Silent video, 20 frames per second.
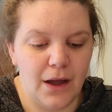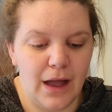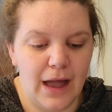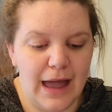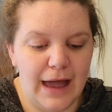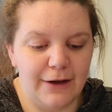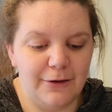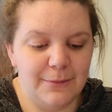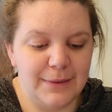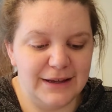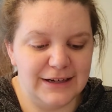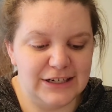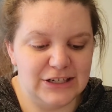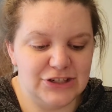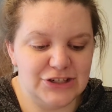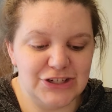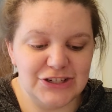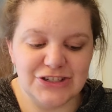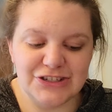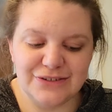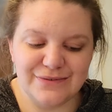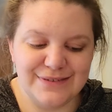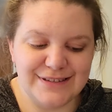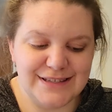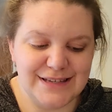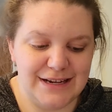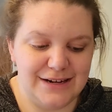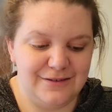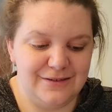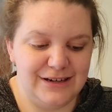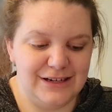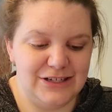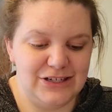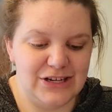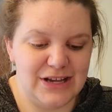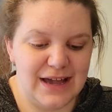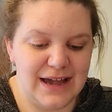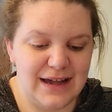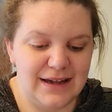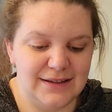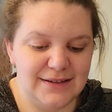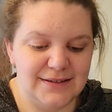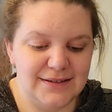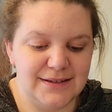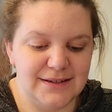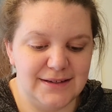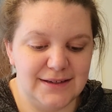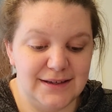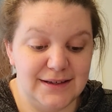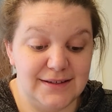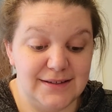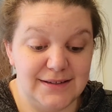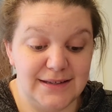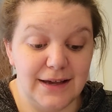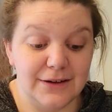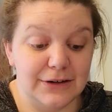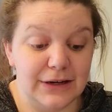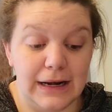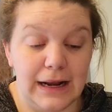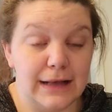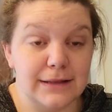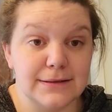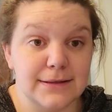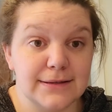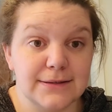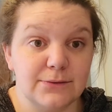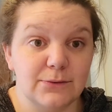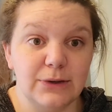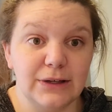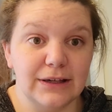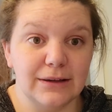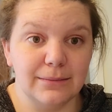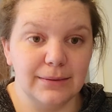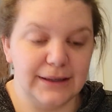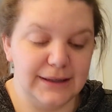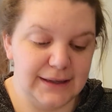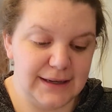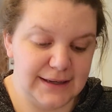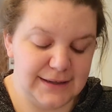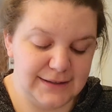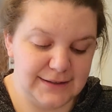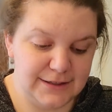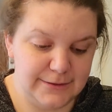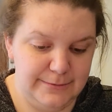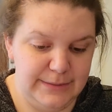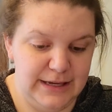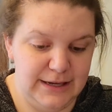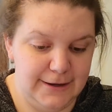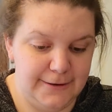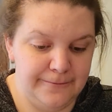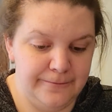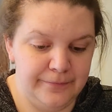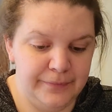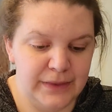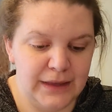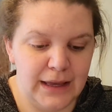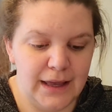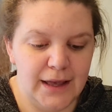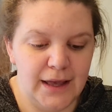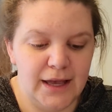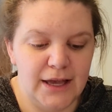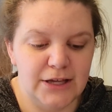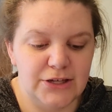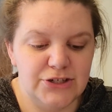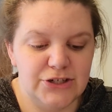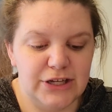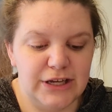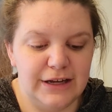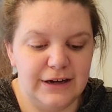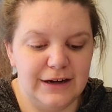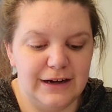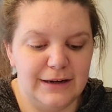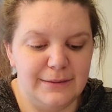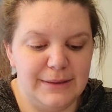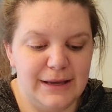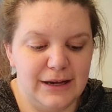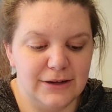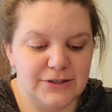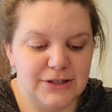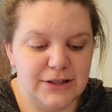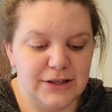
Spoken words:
How about a change of scenery, she asked. It sounded unsqueakably nice to me. She carried me out to